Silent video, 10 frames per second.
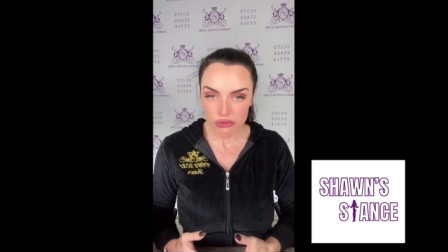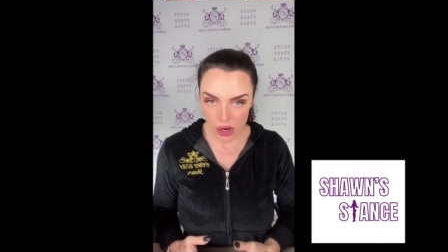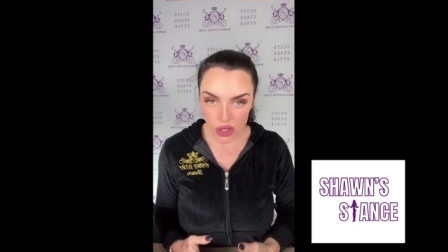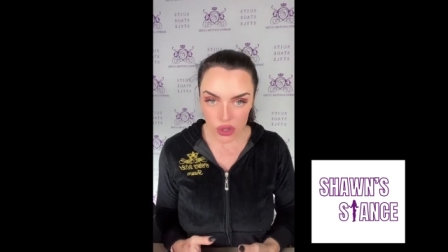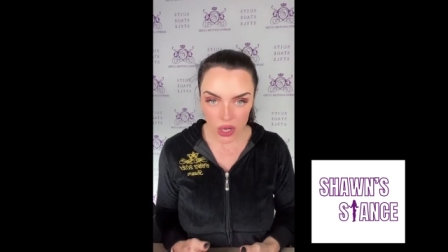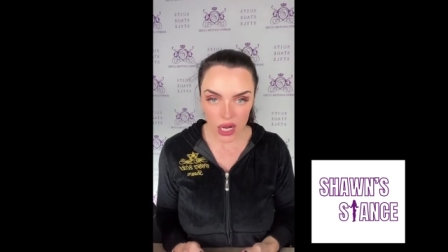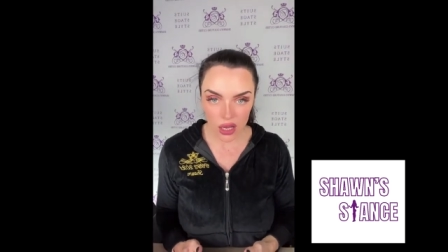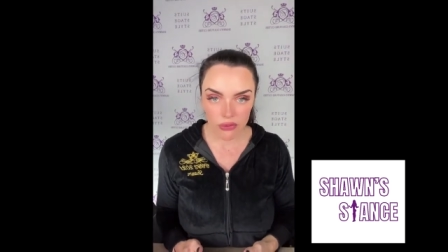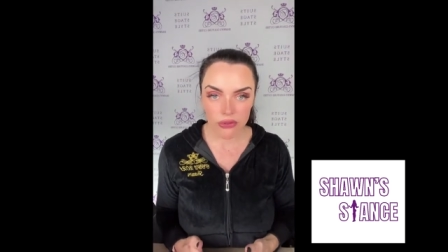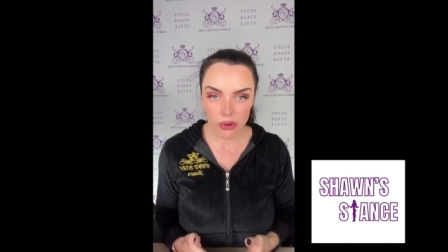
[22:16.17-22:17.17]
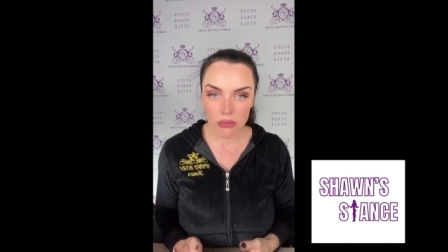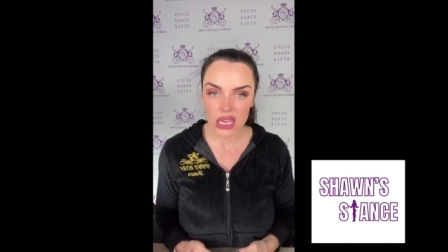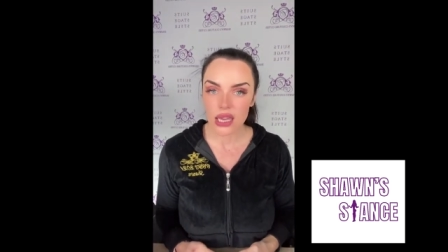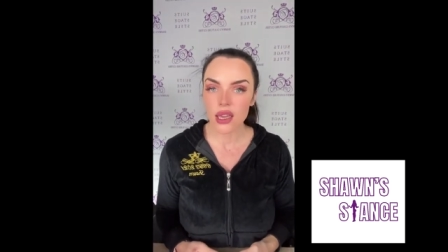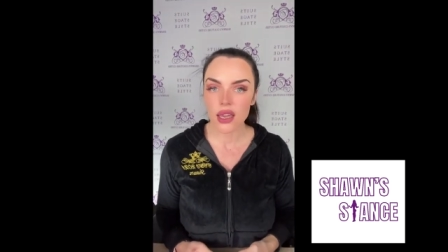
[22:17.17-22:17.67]
frustrating for
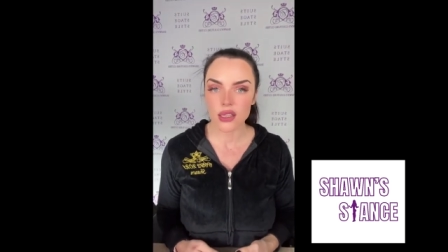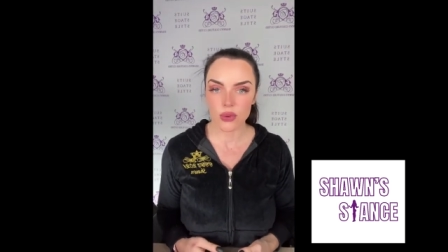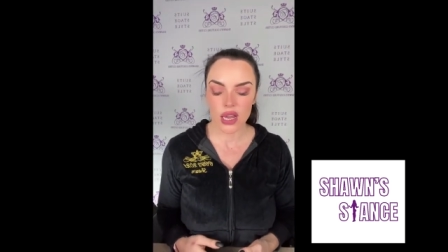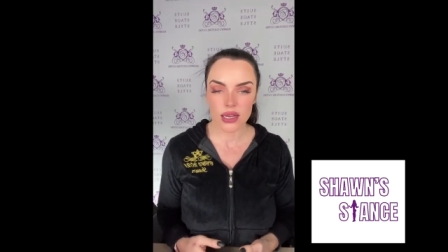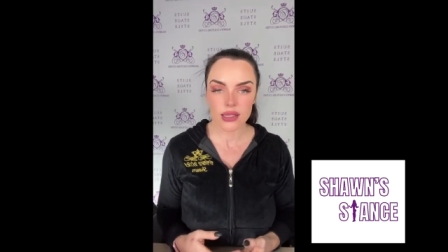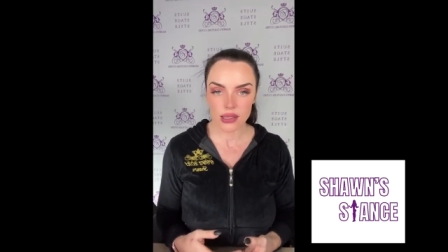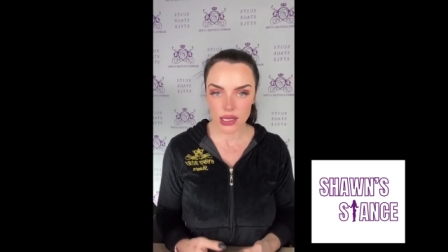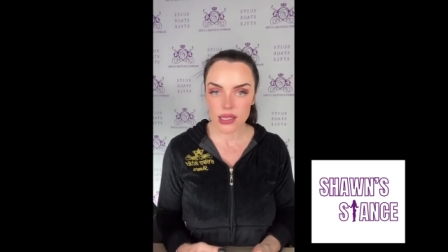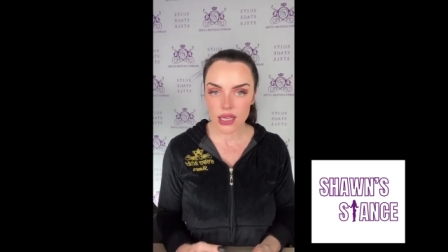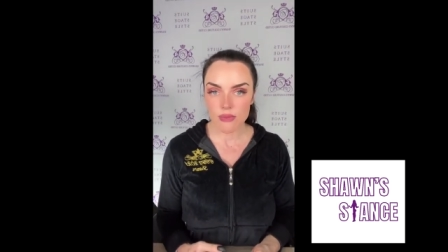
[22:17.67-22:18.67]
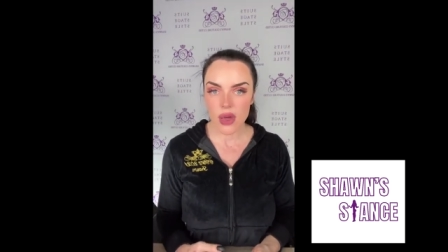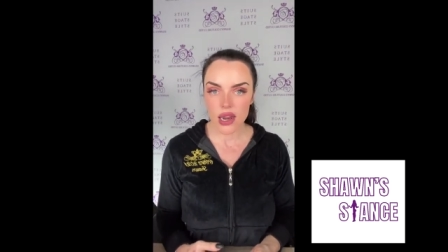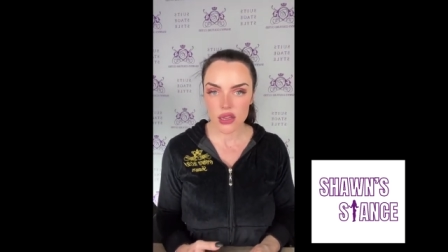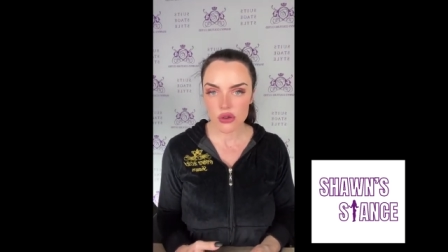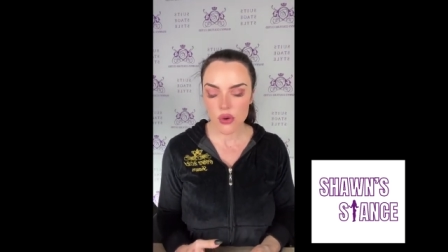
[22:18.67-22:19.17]
me is when I see
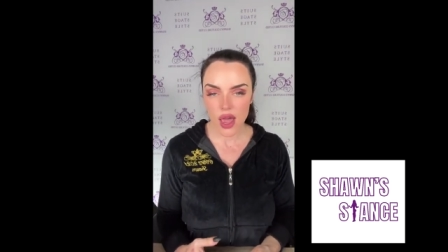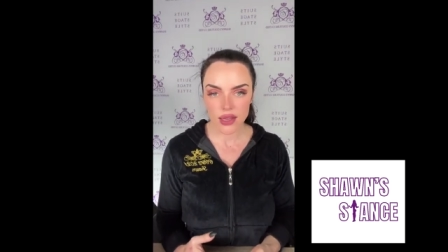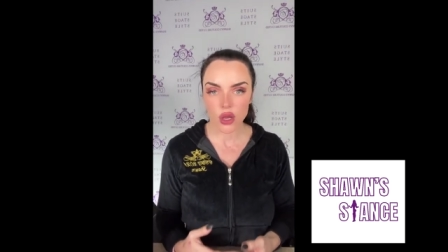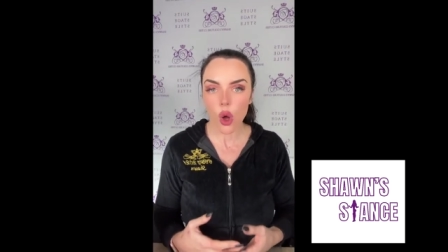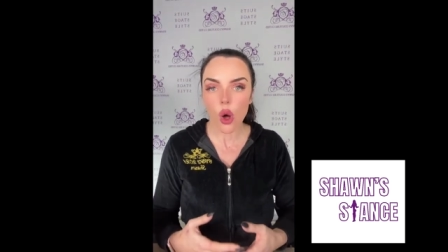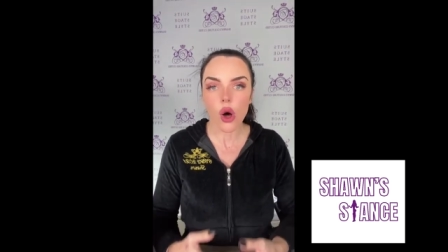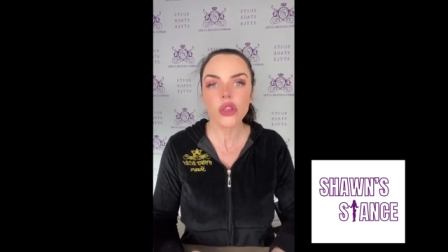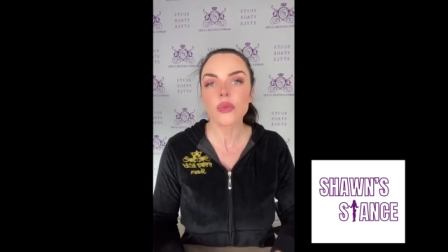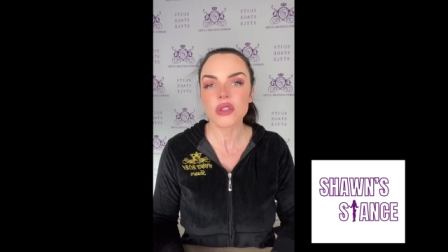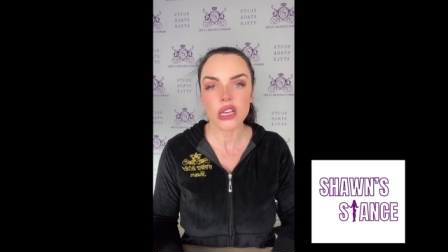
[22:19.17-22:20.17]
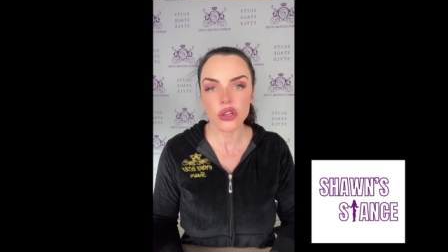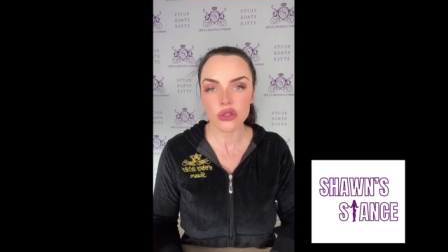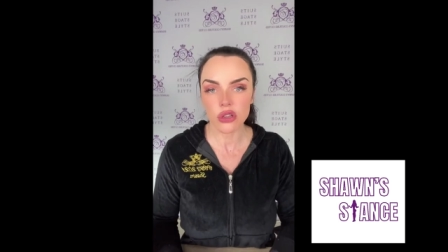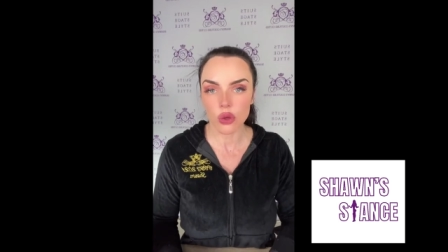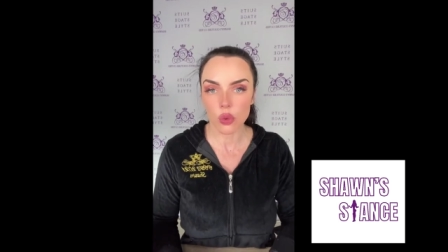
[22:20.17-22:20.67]
somebody who has all the
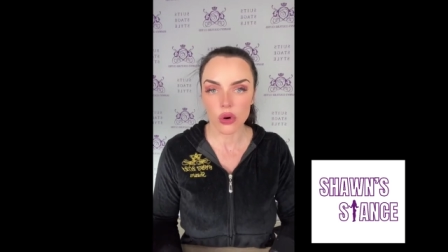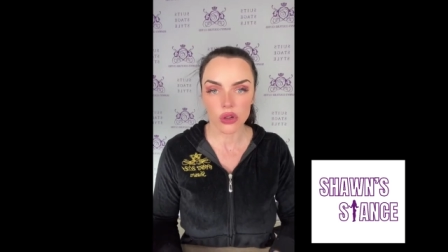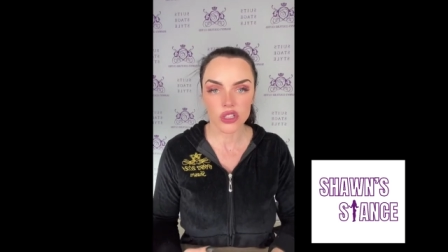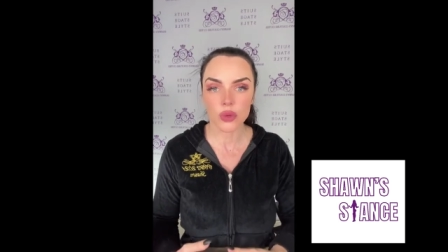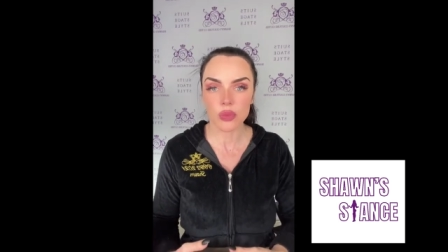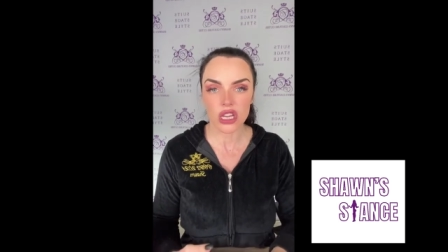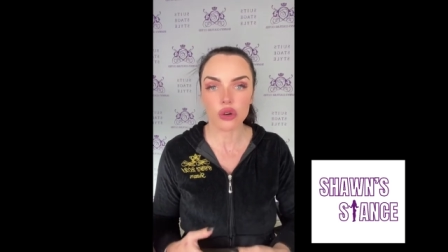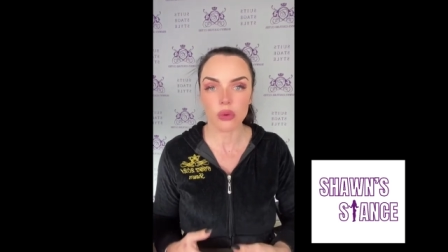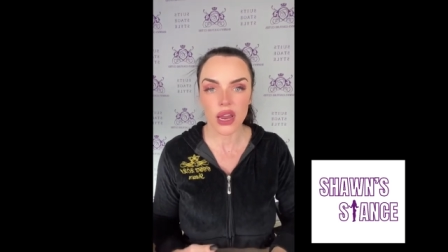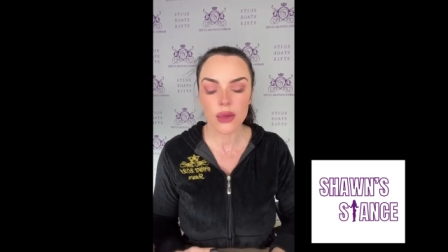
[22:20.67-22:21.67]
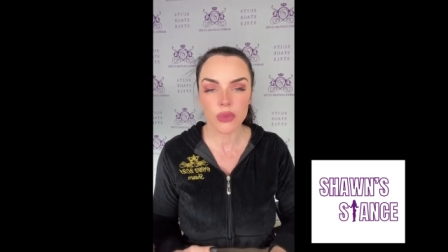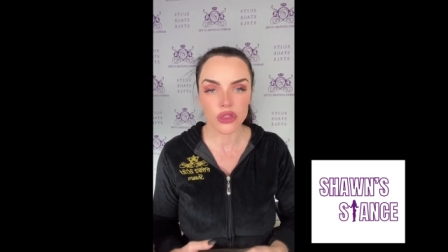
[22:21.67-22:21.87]
potential in the world to be great,